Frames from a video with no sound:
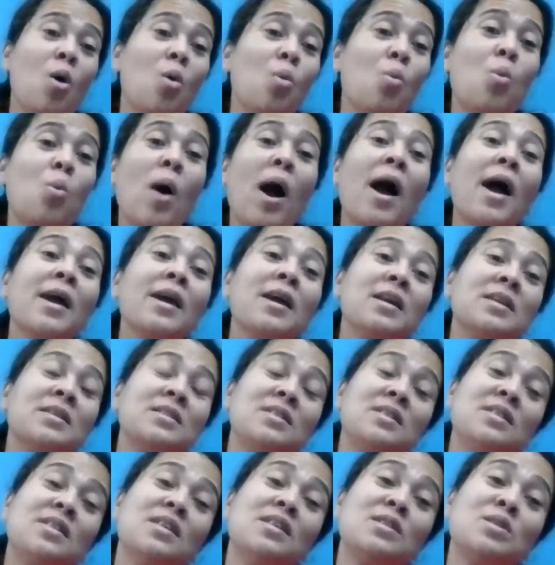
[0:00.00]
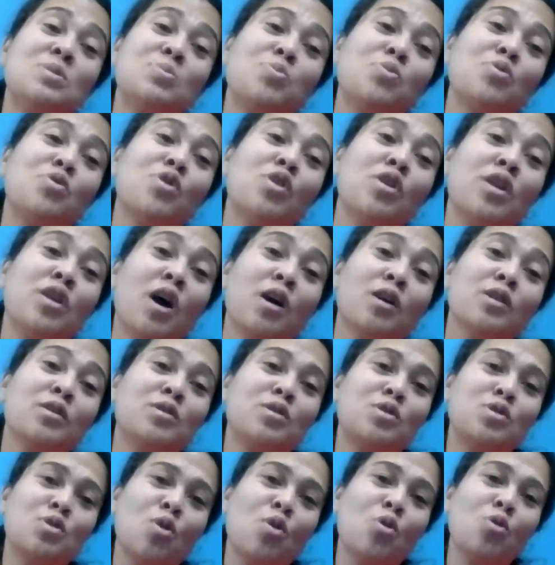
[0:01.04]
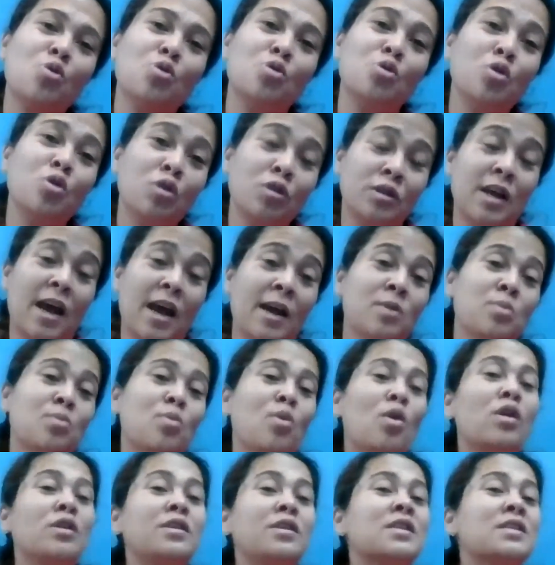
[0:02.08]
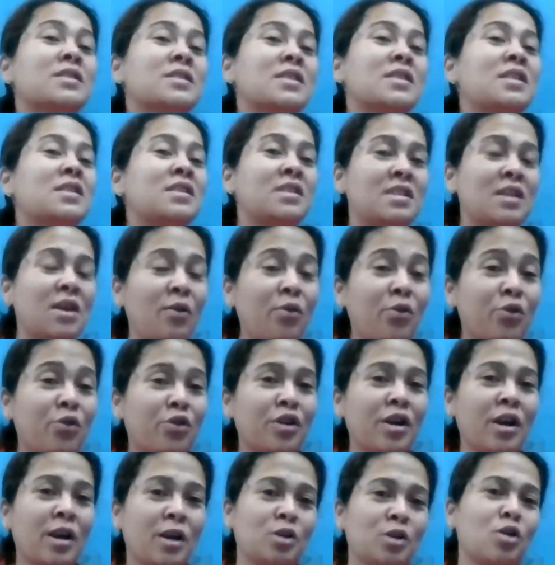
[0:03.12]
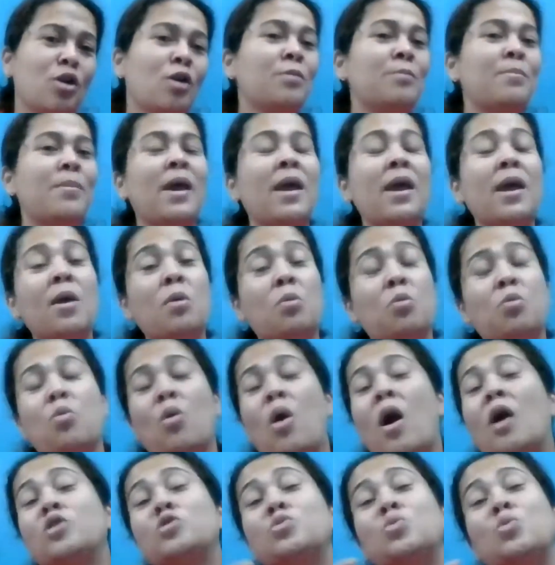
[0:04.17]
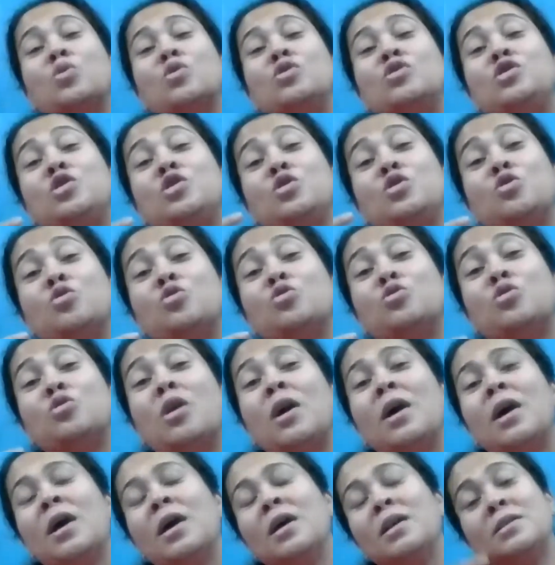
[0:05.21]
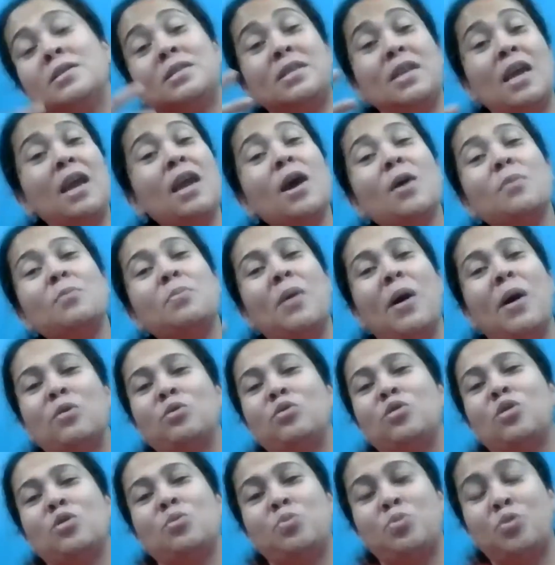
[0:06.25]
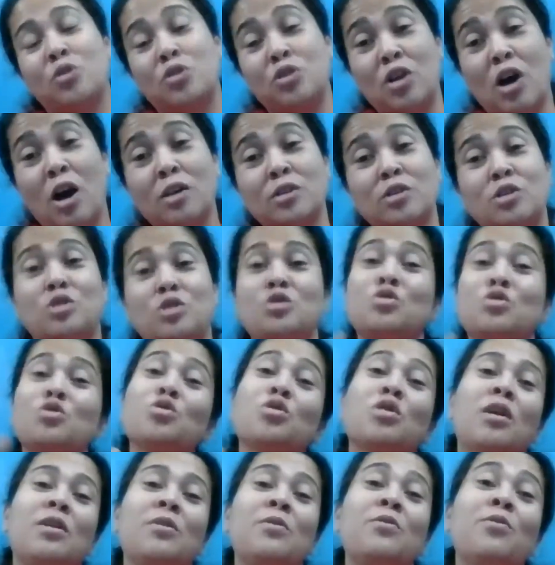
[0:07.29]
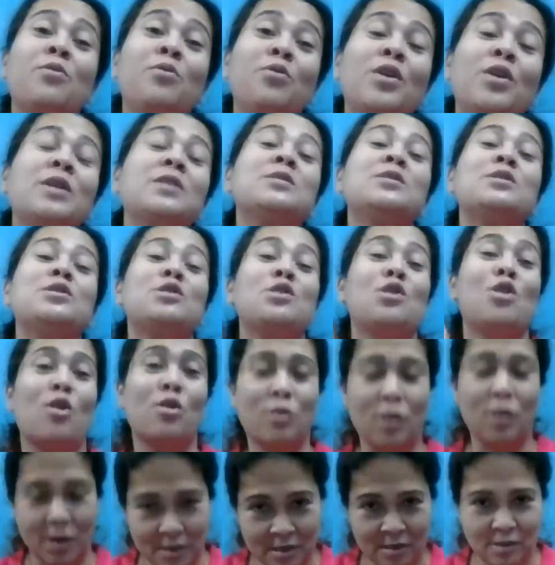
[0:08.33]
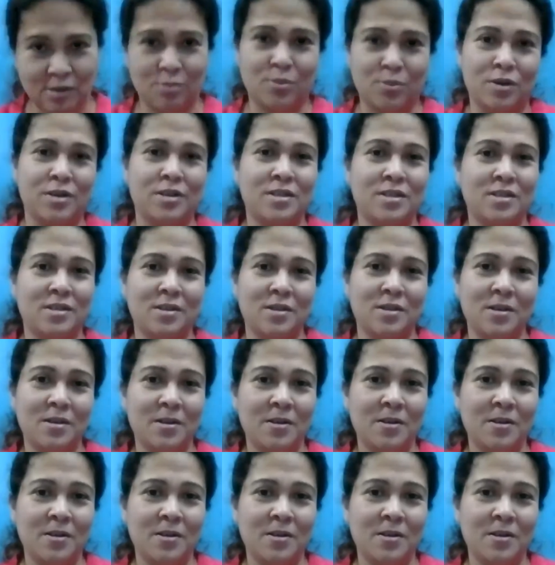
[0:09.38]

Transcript: why is this product so good and what is it different, or may what would you say about the product to convince your customers?